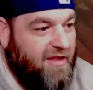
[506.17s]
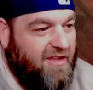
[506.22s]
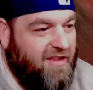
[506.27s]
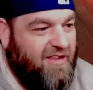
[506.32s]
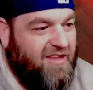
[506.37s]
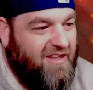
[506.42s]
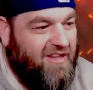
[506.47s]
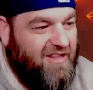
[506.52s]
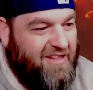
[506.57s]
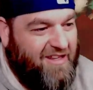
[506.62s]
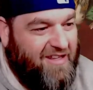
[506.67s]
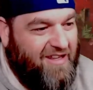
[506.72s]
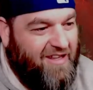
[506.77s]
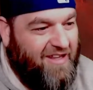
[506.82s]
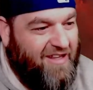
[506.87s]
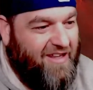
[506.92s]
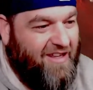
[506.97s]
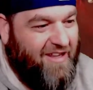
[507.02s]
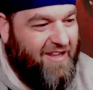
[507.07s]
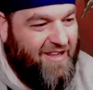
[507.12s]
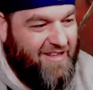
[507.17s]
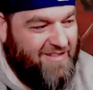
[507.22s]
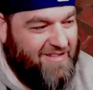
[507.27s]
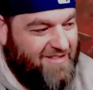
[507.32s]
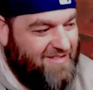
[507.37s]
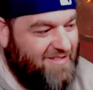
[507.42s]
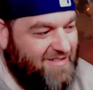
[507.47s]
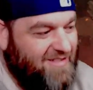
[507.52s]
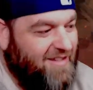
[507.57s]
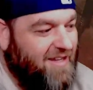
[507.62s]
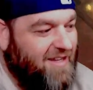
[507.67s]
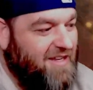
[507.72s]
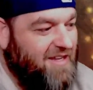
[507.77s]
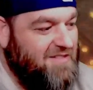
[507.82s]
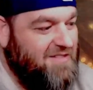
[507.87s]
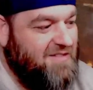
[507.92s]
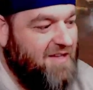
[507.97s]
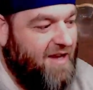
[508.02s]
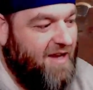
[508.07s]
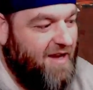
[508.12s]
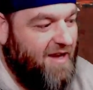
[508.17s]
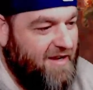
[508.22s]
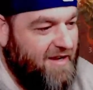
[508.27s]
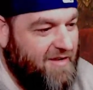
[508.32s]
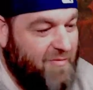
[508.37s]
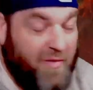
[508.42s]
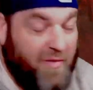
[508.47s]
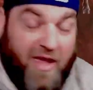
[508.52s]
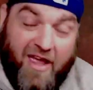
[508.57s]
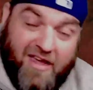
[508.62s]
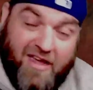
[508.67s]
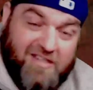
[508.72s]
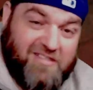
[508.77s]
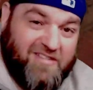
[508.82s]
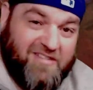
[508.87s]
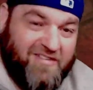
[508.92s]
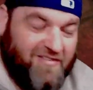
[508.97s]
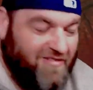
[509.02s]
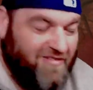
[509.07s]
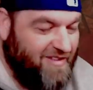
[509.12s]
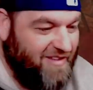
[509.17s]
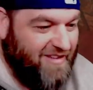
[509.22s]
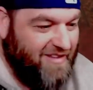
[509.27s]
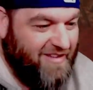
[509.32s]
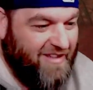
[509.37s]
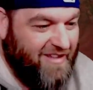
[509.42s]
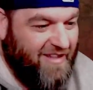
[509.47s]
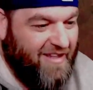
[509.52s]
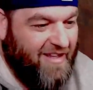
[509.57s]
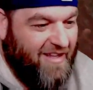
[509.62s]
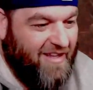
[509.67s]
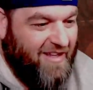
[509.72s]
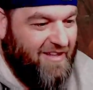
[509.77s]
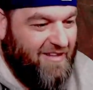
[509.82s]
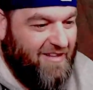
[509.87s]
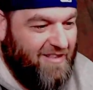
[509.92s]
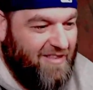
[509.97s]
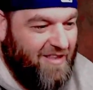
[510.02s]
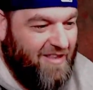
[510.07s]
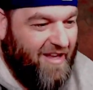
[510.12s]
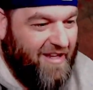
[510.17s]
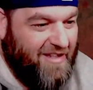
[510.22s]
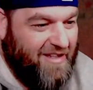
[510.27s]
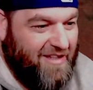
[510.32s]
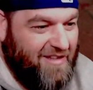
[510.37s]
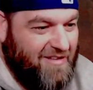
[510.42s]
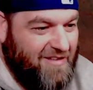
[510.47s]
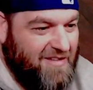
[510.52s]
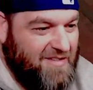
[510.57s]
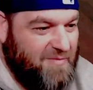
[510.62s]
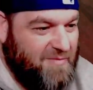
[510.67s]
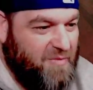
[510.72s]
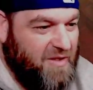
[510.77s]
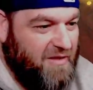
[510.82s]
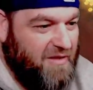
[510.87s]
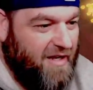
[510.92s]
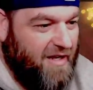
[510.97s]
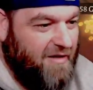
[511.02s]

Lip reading: Yes. I am actually really liking this build.